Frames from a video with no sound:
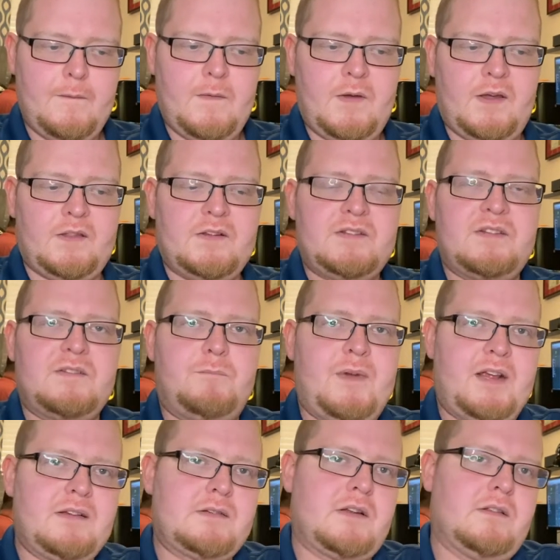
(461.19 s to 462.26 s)
And this is
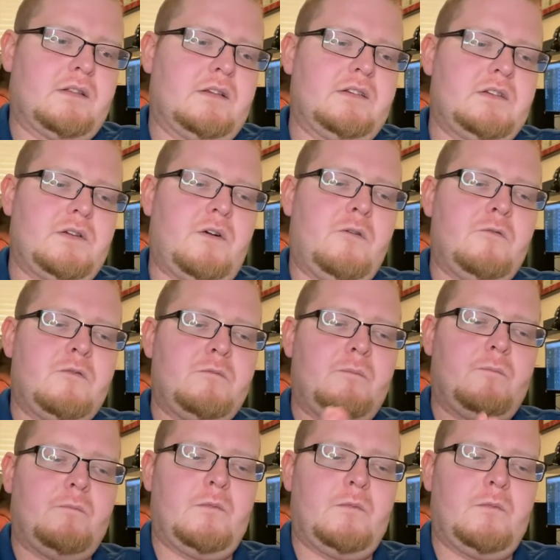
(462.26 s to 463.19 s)
based on the total